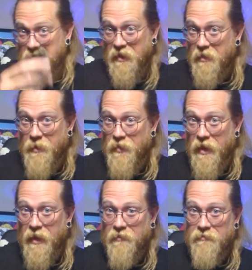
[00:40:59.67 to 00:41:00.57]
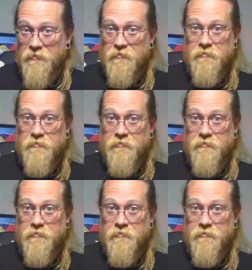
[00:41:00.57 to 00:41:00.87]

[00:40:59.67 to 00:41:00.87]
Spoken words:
Think about that.